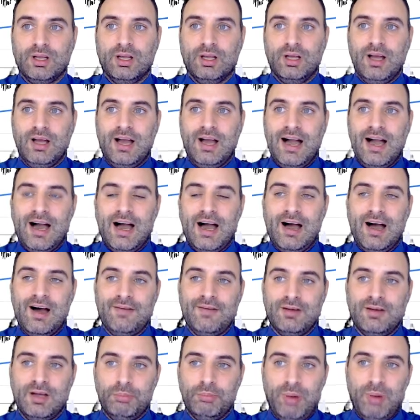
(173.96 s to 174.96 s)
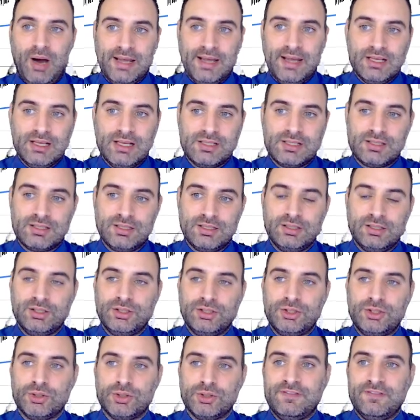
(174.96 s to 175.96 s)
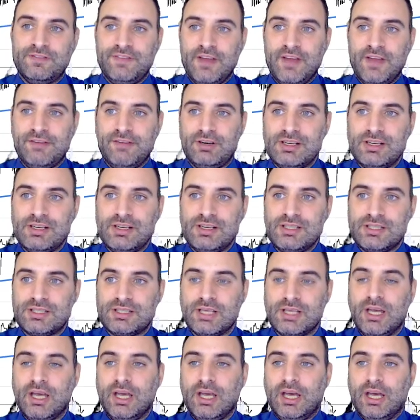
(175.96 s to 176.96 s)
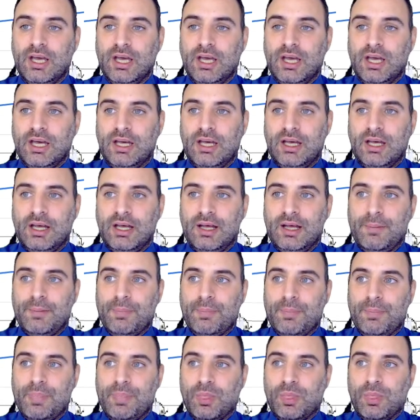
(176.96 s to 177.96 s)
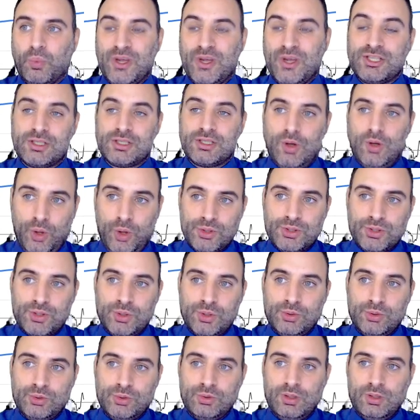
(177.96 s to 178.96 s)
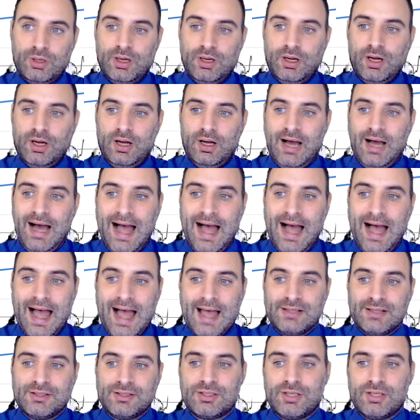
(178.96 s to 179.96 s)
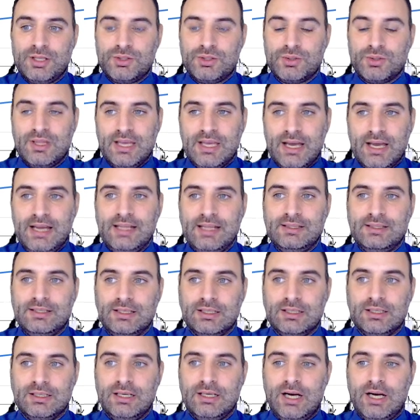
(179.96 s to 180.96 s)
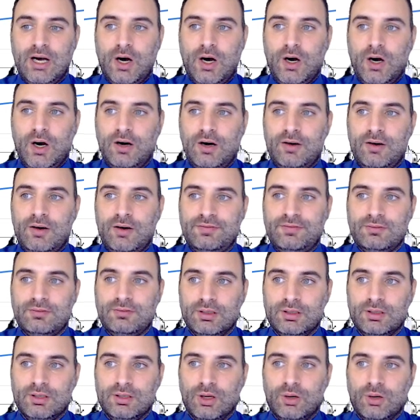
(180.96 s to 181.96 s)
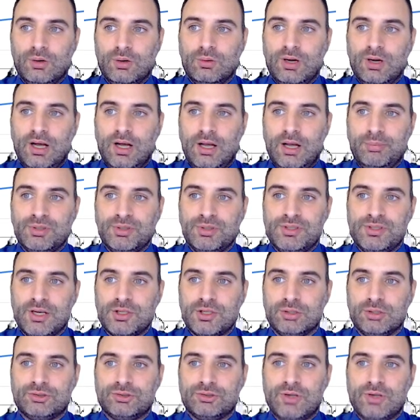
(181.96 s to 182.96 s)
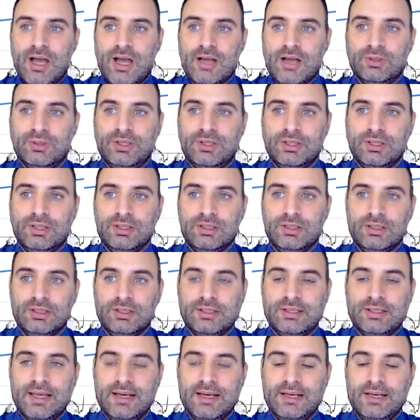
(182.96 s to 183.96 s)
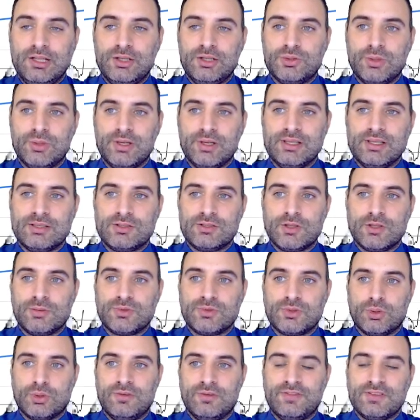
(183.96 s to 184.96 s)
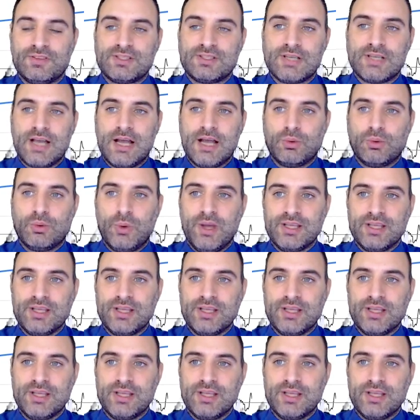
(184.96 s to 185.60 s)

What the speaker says: have a bias to favor us, which also adds to the idea of a potential triangle here getting into some sort of sideways